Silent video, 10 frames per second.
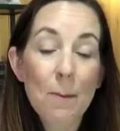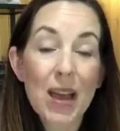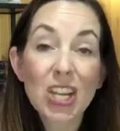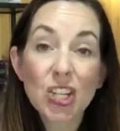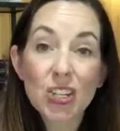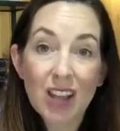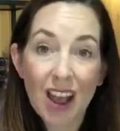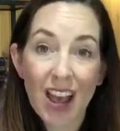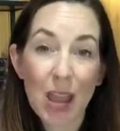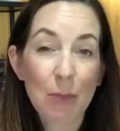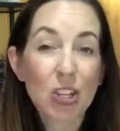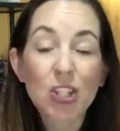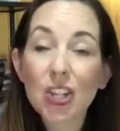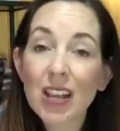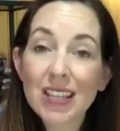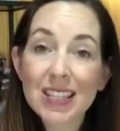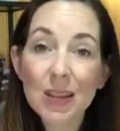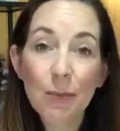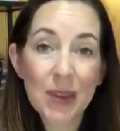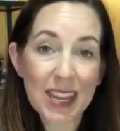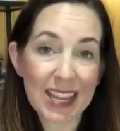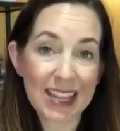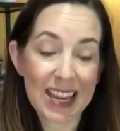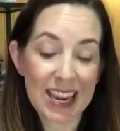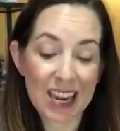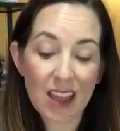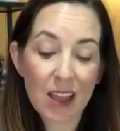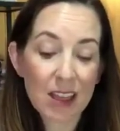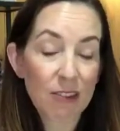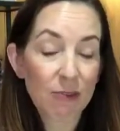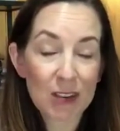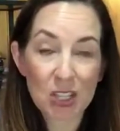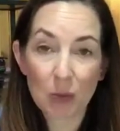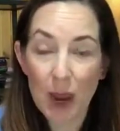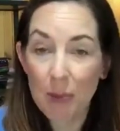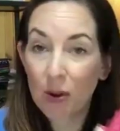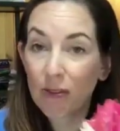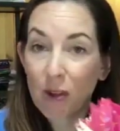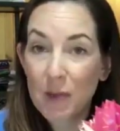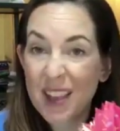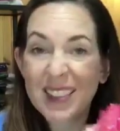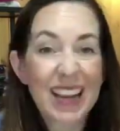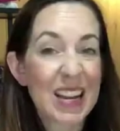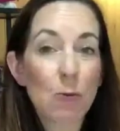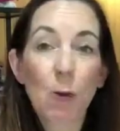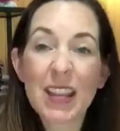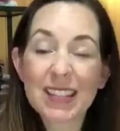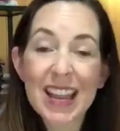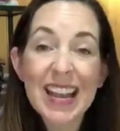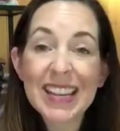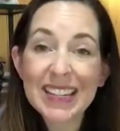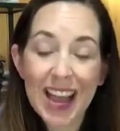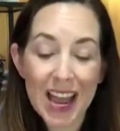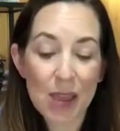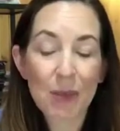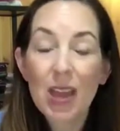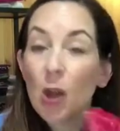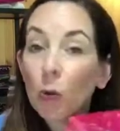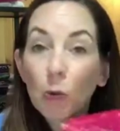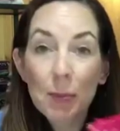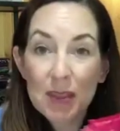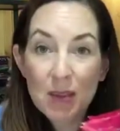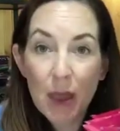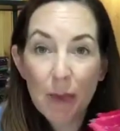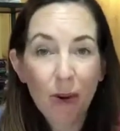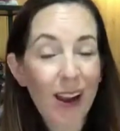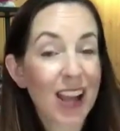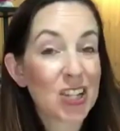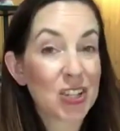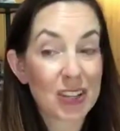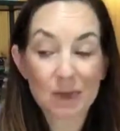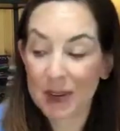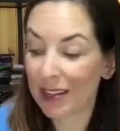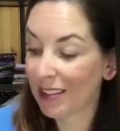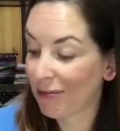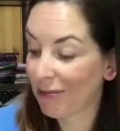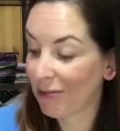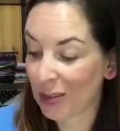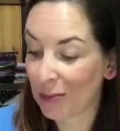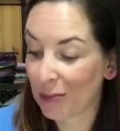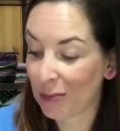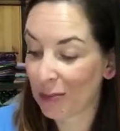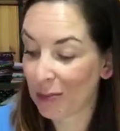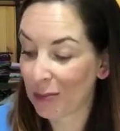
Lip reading: much time just peeling the freezer paper from this. I didn't waste any time ripping the paper, I just peeled the freezer paper.